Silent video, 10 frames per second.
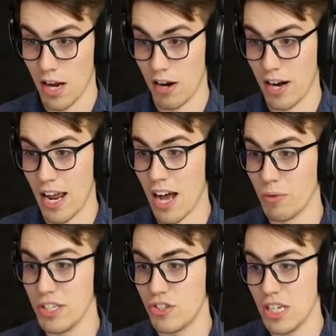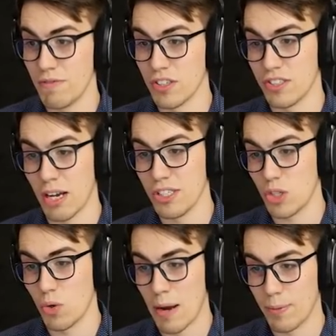All right, always cheat versus
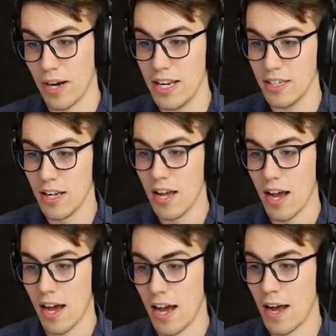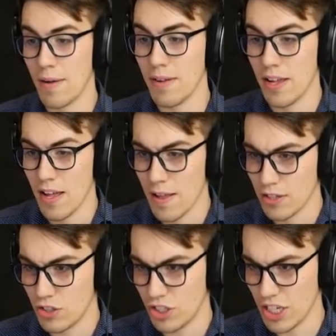always cooperate. Uh,
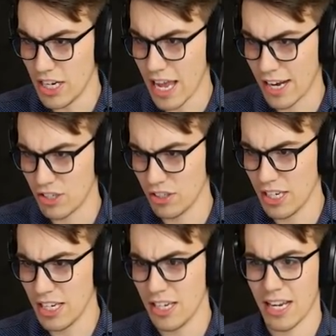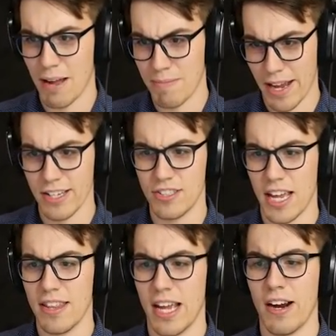she actually got minus
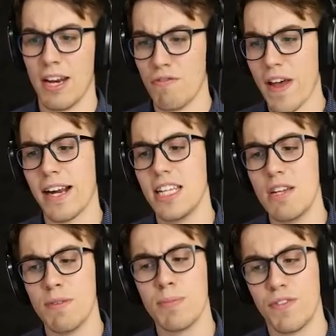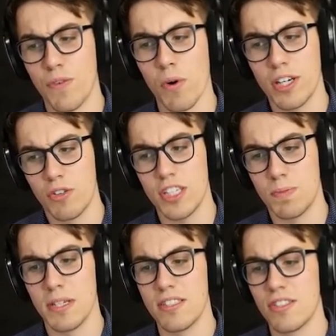10 there. And in fact, even before
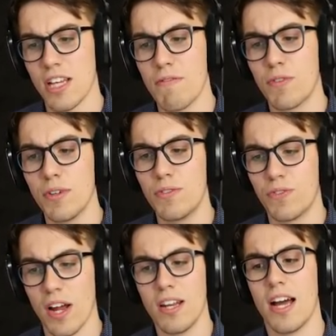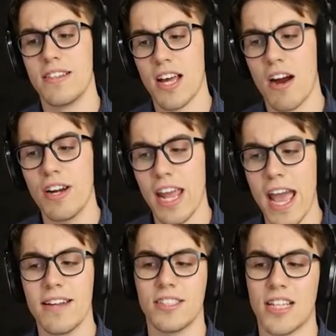Christmas, several frontlines already
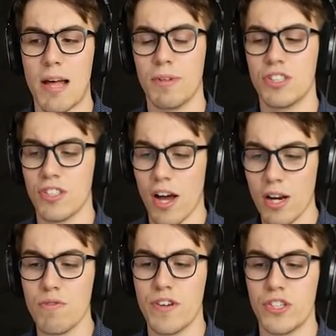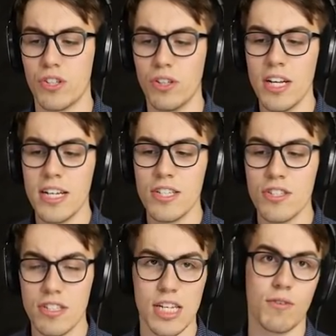had established an unofficial
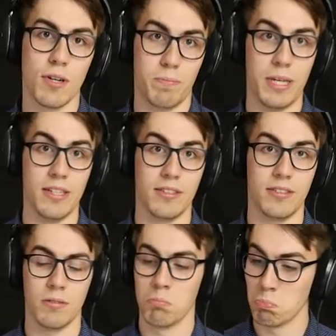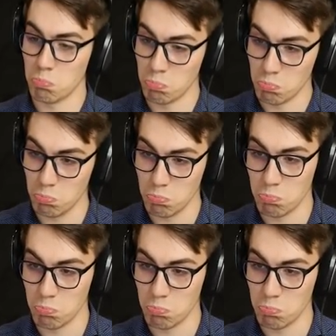secret peace. Hmm.